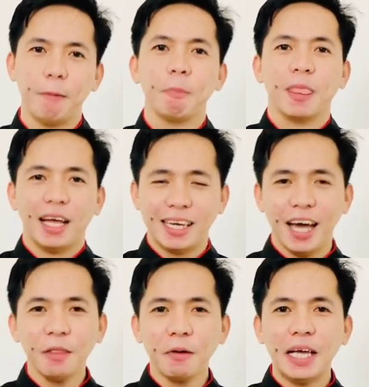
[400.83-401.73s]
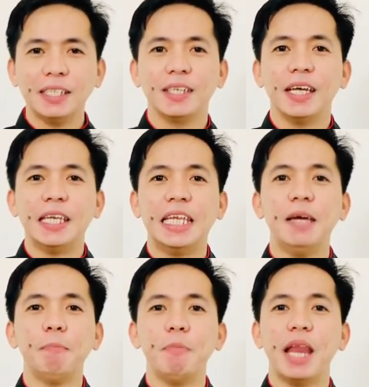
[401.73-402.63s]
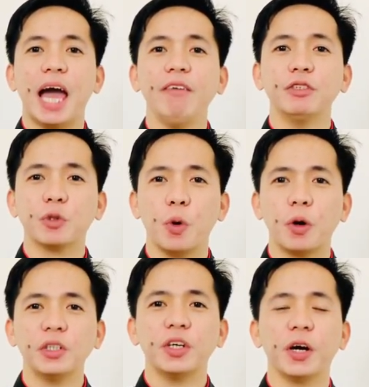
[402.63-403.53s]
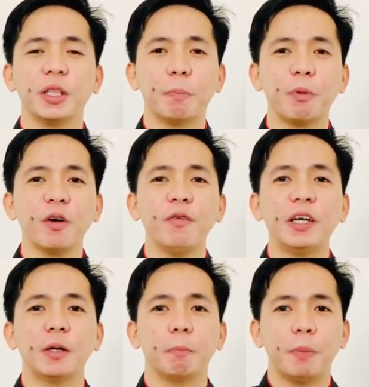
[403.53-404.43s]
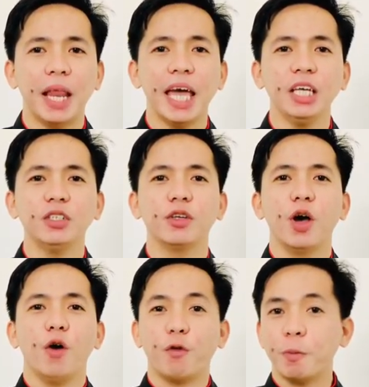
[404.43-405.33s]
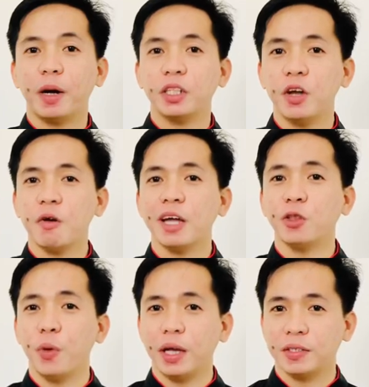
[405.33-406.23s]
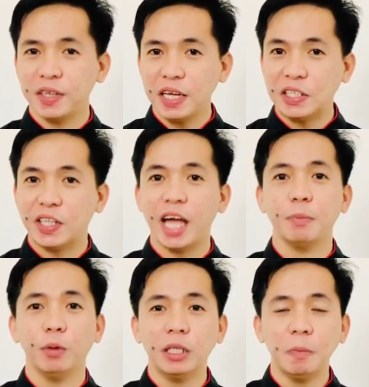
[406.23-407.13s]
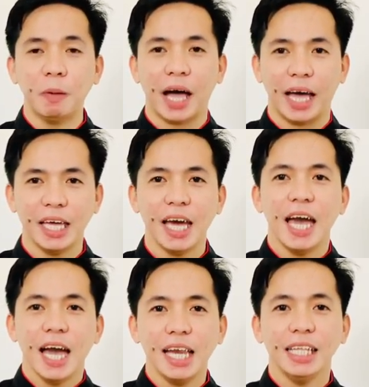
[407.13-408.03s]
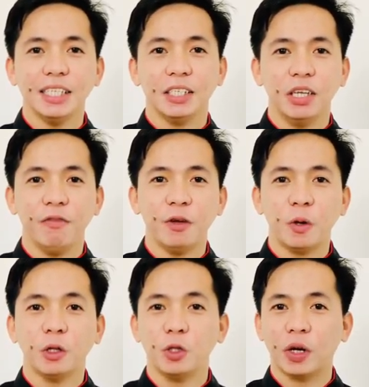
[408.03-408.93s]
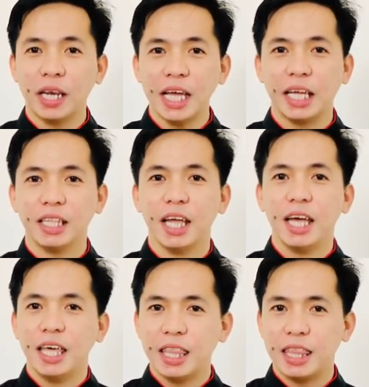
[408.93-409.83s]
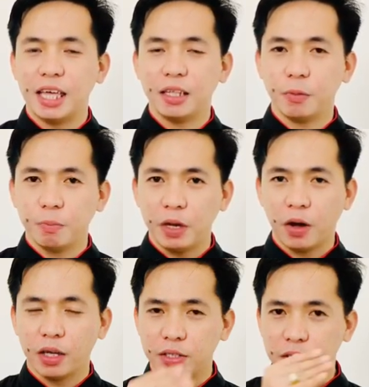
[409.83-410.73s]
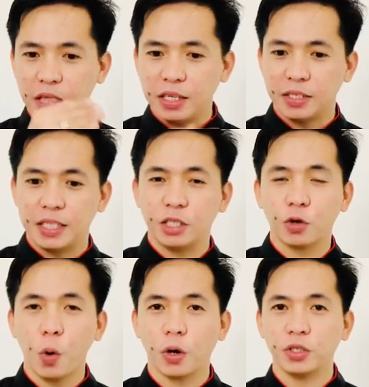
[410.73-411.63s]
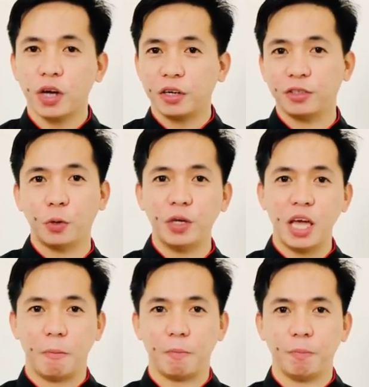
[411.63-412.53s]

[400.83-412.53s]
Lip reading: Another is deep knife scores are the perfect place for bacteria to exist and multiply, and it is difficult to clean because these scores are so deep.